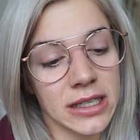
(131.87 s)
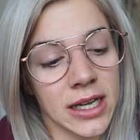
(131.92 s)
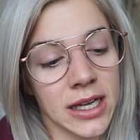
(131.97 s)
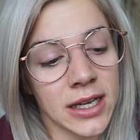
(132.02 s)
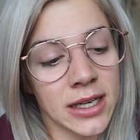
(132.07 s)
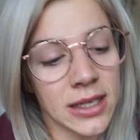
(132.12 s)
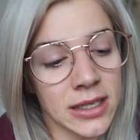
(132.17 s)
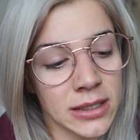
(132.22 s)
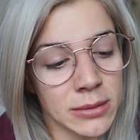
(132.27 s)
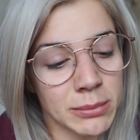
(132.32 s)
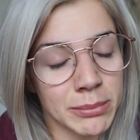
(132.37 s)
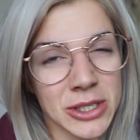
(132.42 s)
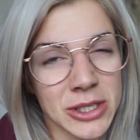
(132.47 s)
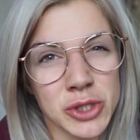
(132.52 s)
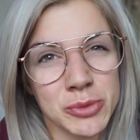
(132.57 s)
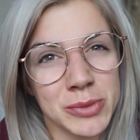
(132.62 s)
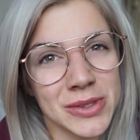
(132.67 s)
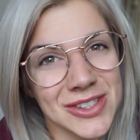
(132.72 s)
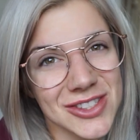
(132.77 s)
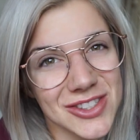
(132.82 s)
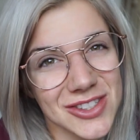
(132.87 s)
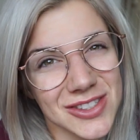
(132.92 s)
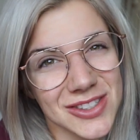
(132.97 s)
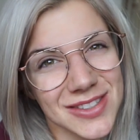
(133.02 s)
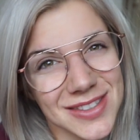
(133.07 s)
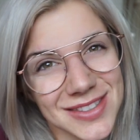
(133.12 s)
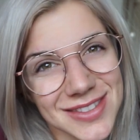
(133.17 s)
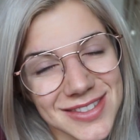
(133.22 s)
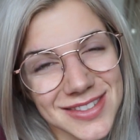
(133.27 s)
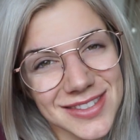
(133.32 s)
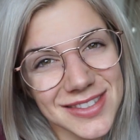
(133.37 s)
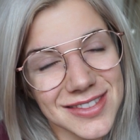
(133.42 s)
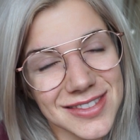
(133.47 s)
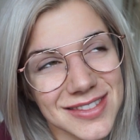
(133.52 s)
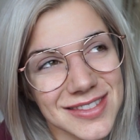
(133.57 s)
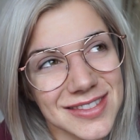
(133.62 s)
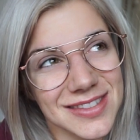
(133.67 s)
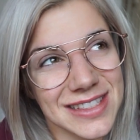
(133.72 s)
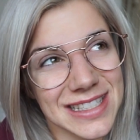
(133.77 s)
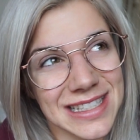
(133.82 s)
Uh, measurements
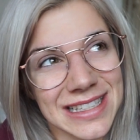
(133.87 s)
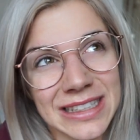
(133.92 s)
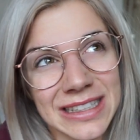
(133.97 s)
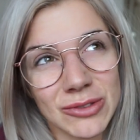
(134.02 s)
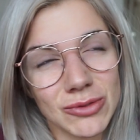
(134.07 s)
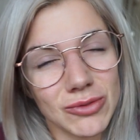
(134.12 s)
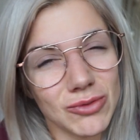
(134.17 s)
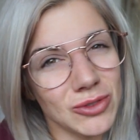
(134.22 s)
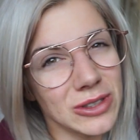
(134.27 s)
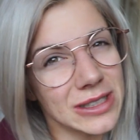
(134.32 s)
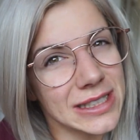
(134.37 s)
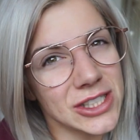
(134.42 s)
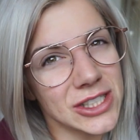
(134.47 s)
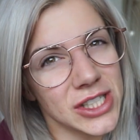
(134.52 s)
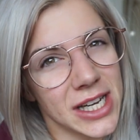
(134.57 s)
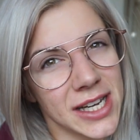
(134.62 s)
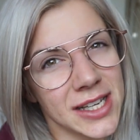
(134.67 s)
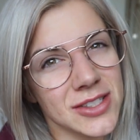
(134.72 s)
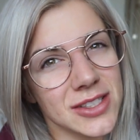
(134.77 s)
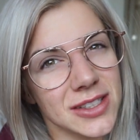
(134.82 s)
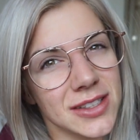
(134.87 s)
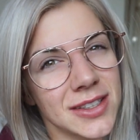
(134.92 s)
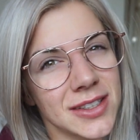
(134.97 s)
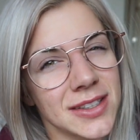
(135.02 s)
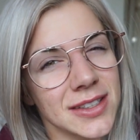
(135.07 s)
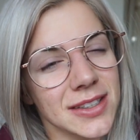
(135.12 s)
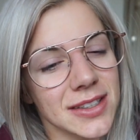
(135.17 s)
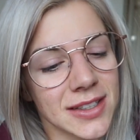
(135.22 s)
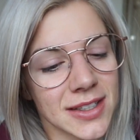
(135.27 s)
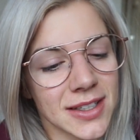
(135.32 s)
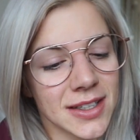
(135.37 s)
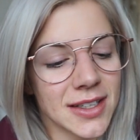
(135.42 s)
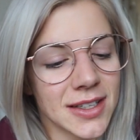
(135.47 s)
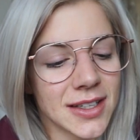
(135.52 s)
didn't really change a lot.